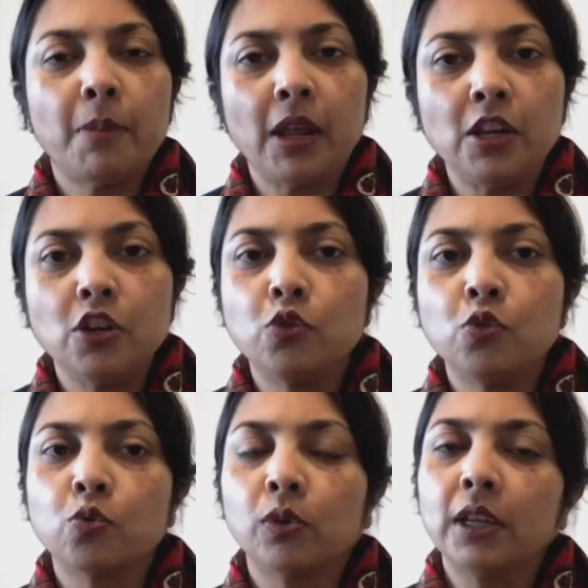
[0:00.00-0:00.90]
any issues
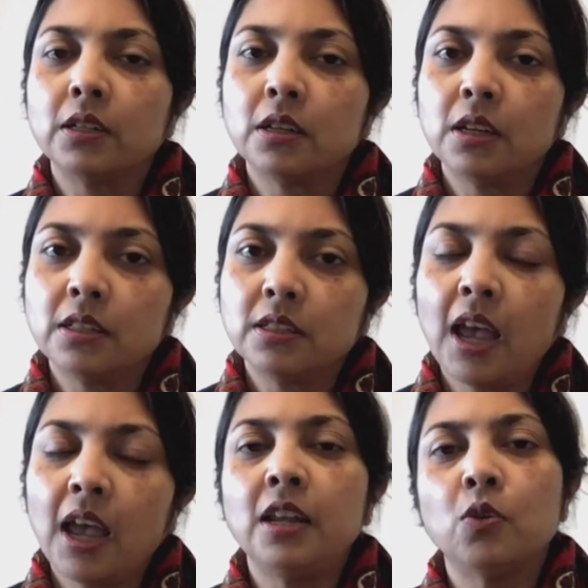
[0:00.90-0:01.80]
related to
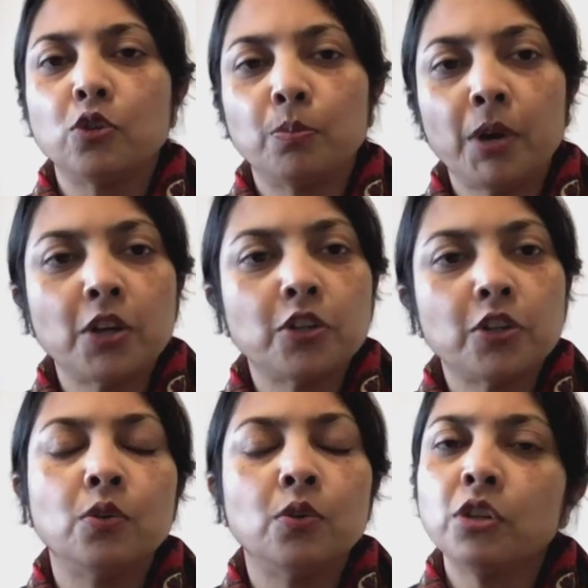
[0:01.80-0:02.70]
anxiety or depression
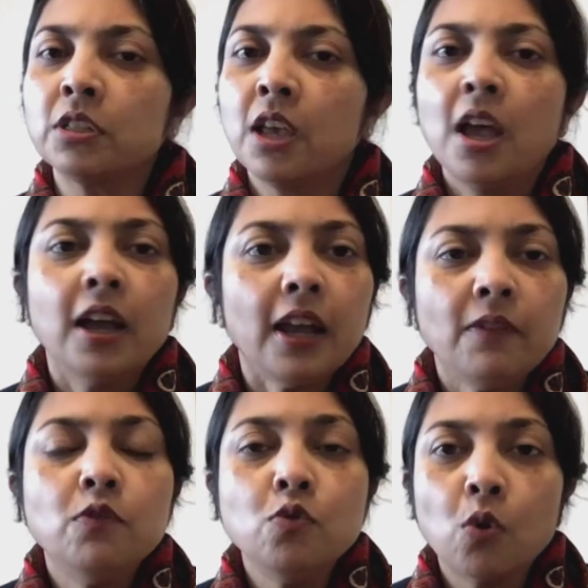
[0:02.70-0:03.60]
or just kind of
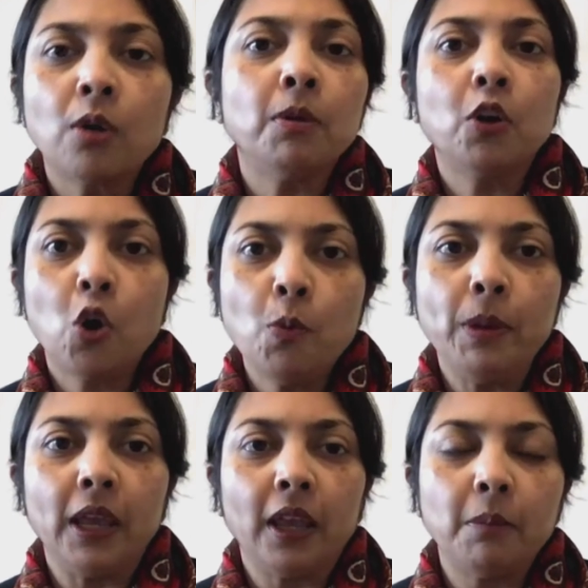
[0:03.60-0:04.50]
normal
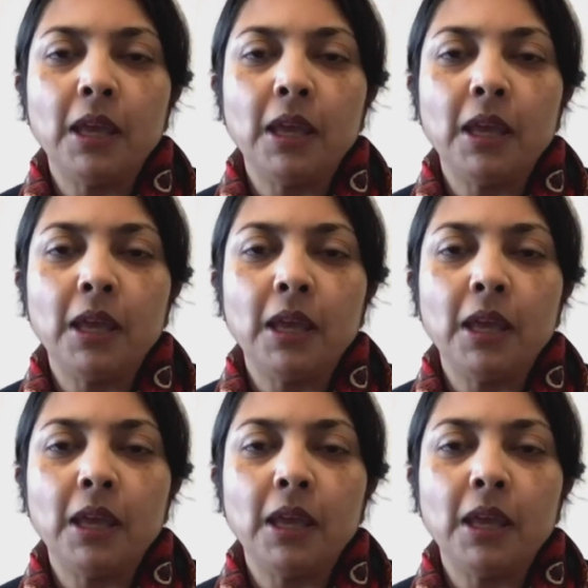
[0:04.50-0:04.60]
coping